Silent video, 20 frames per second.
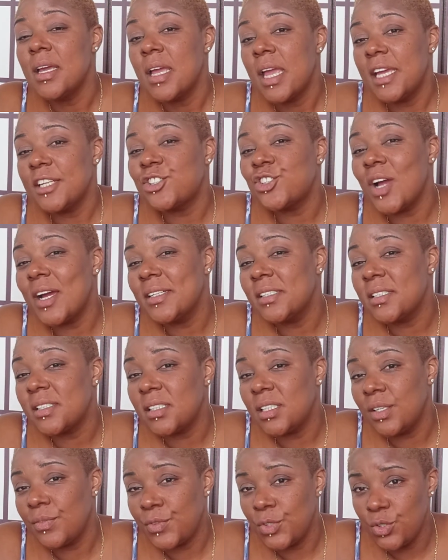and try to
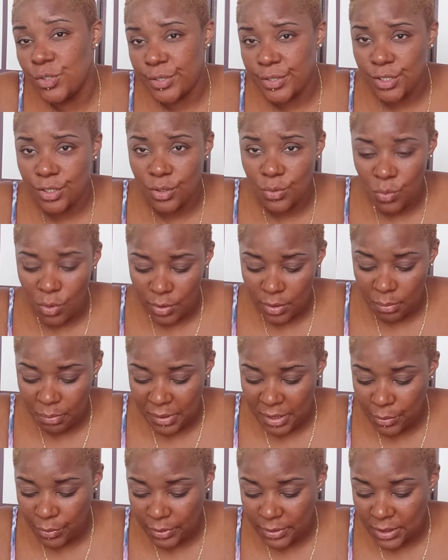see if you still want to
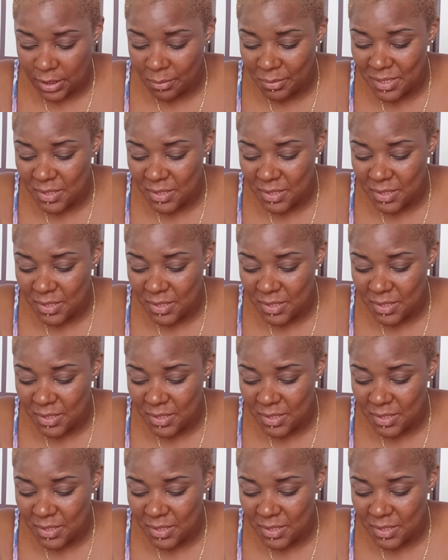be with them.